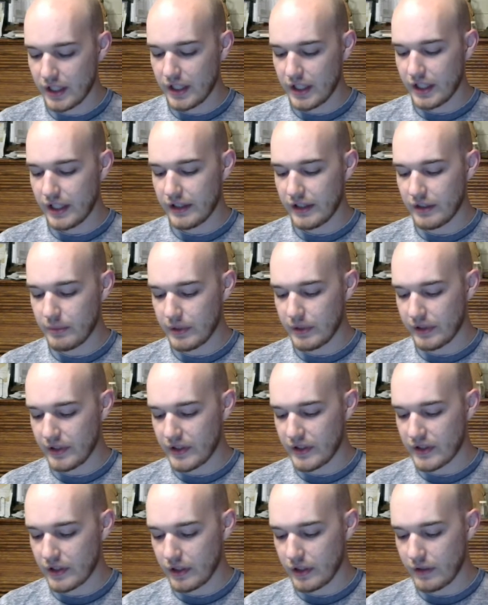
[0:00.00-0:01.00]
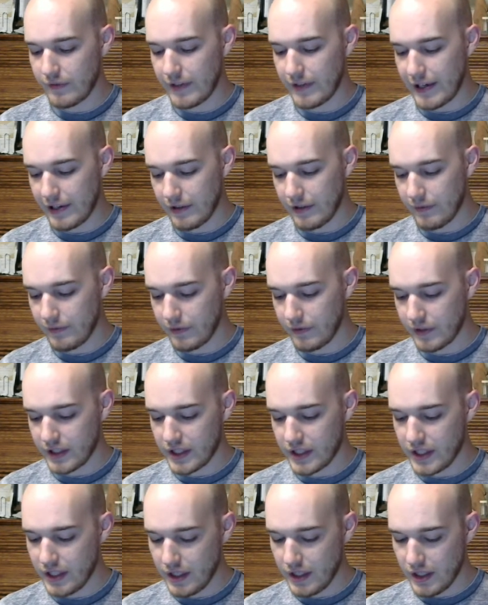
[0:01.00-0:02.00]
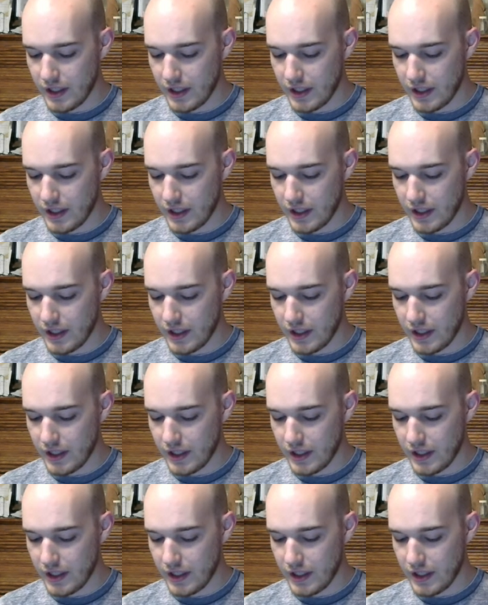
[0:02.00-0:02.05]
and the abilities are Fire and Flee.